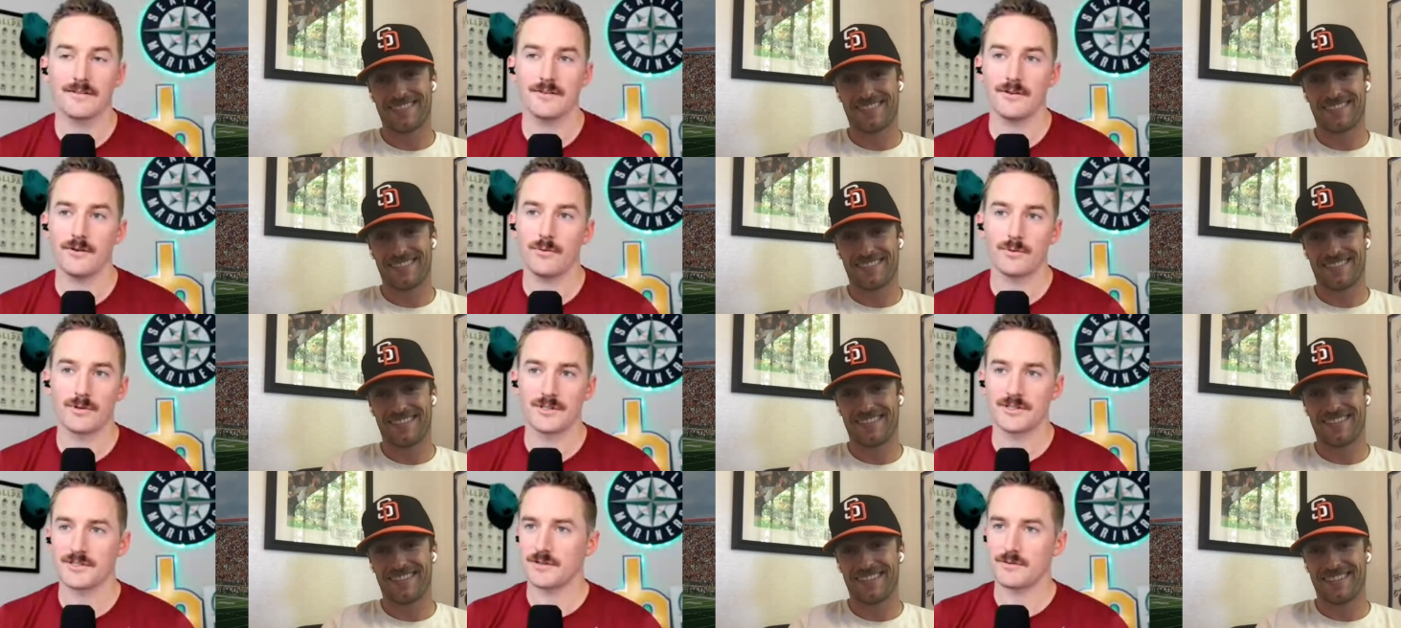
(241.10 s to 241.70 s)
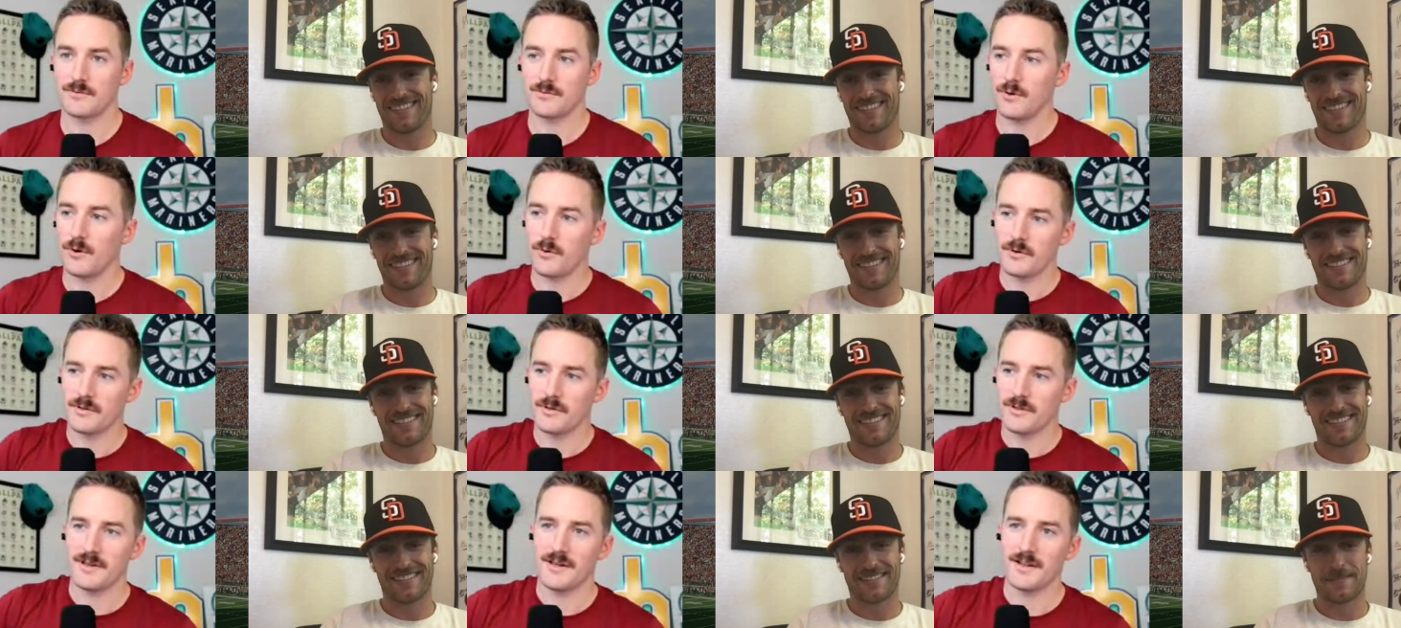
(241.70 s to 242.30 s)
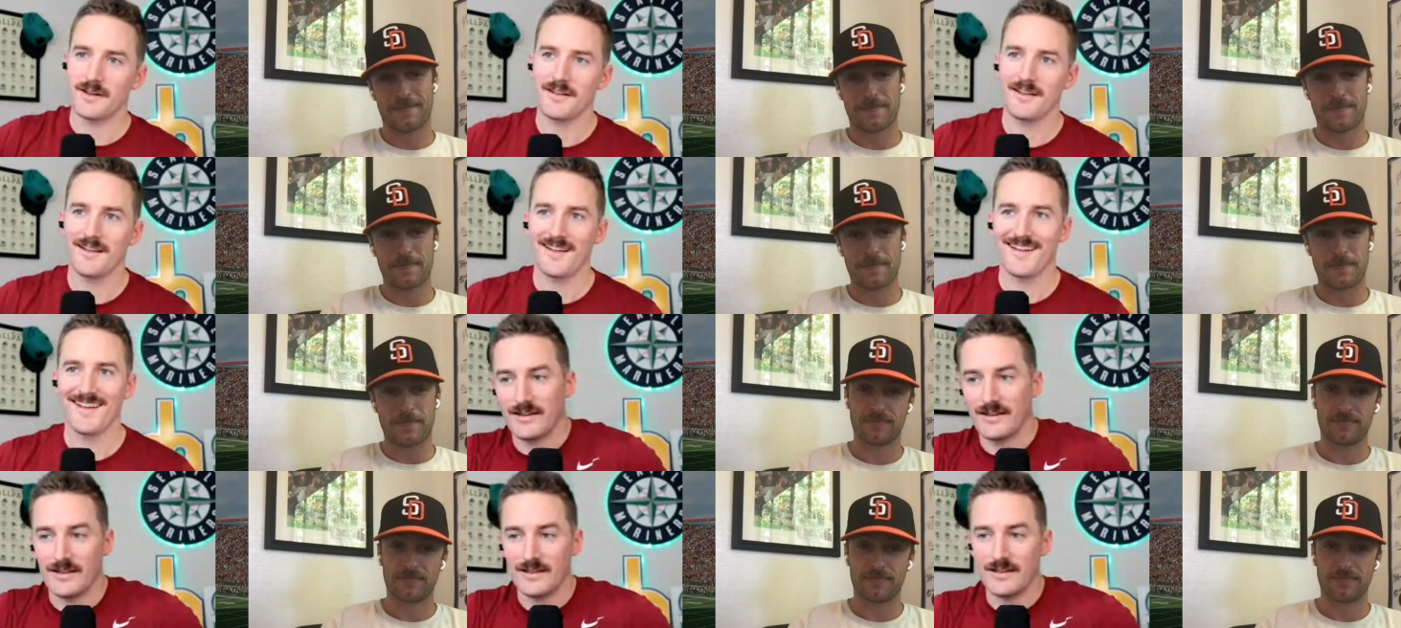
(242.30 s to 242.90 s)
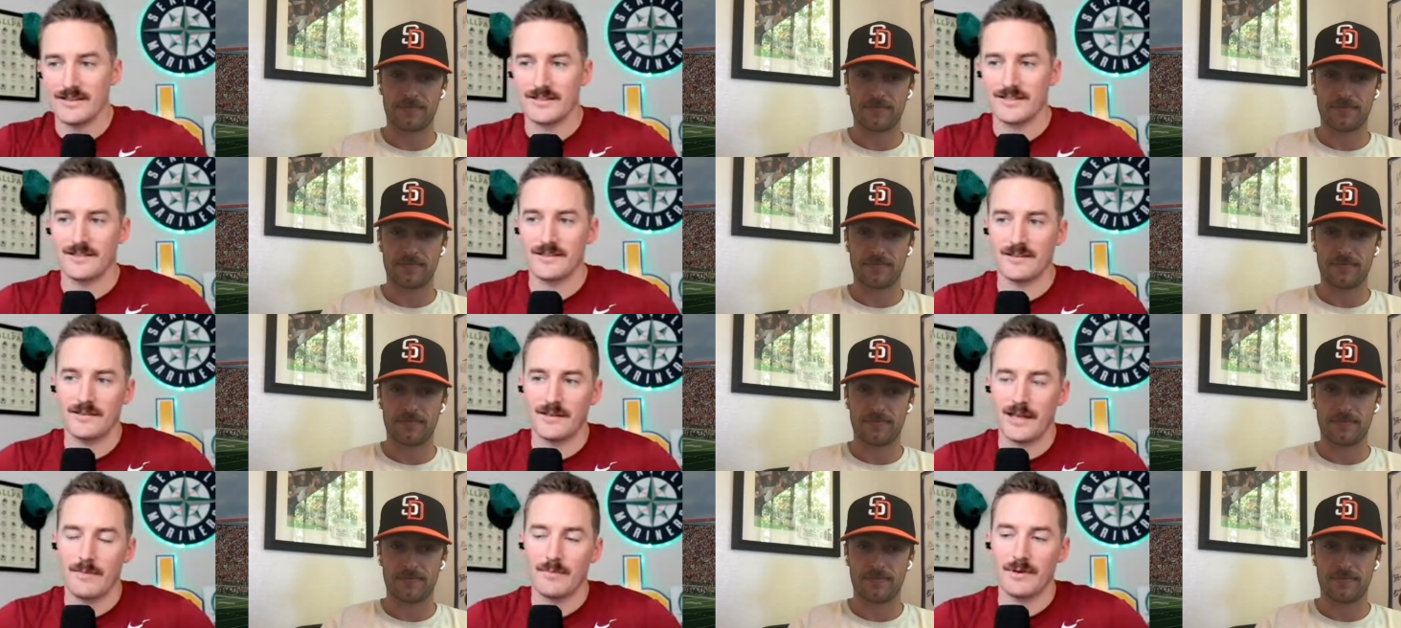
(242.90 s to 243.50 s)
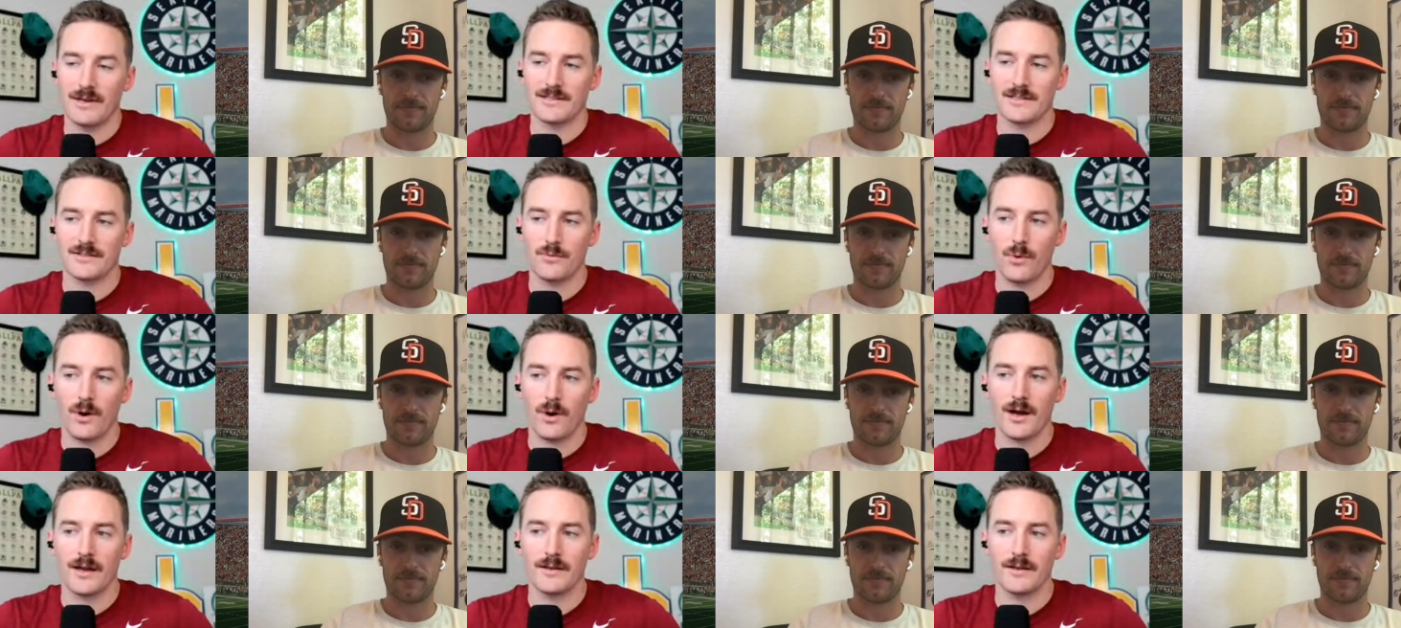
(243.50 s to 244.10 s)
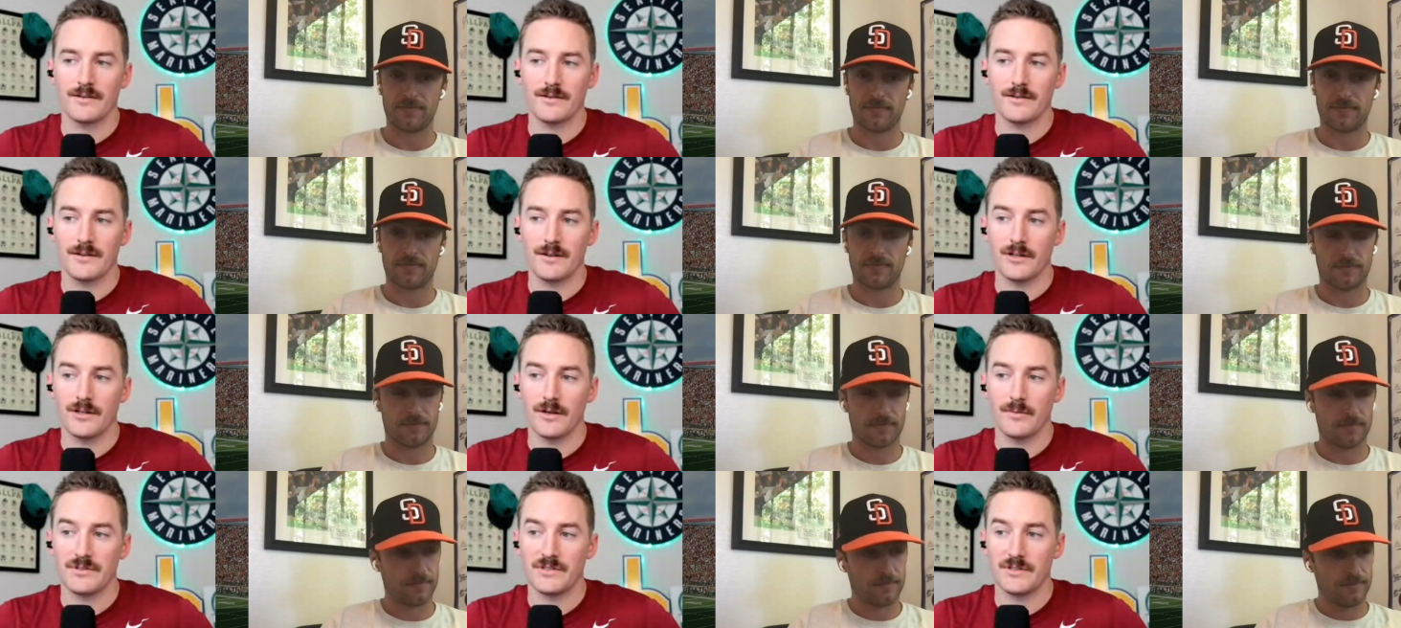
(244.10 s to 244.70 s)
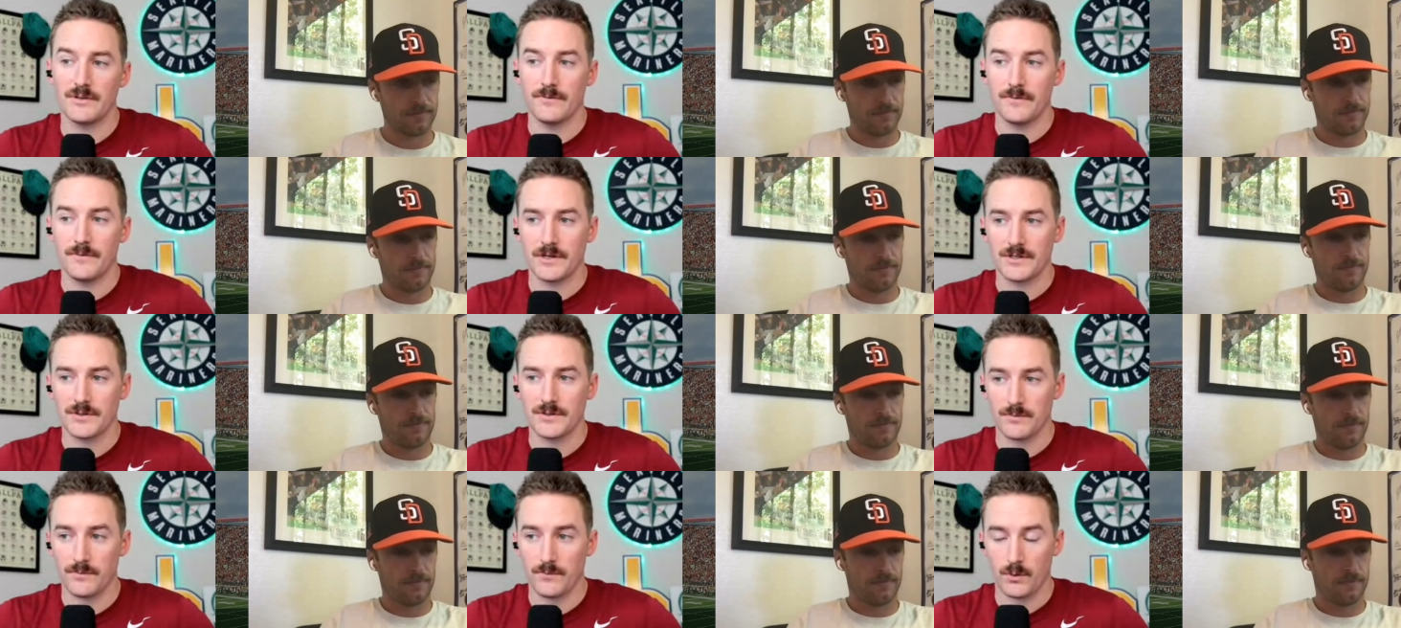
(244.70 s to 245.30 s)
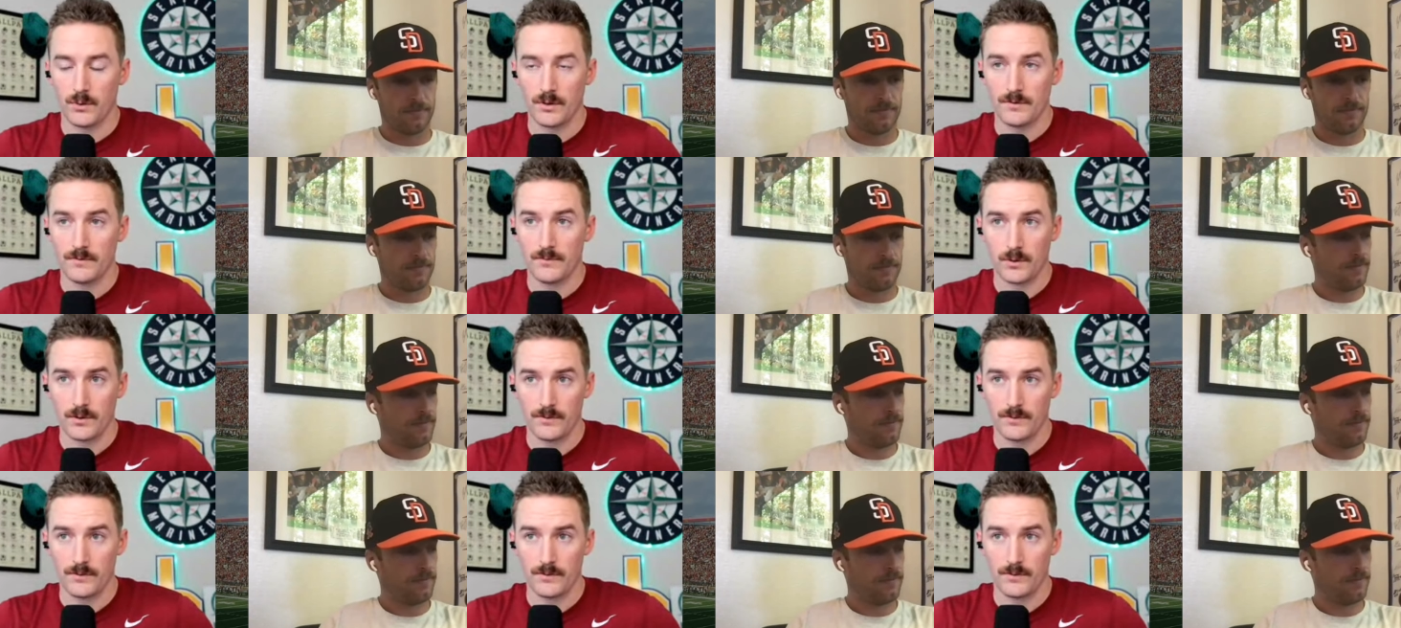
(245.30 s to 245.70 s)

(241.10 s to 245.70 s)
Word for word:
Speaker 1: not to. We're just going to roll with it. And in this game against Hawaii, you know, W S U finished with four hundred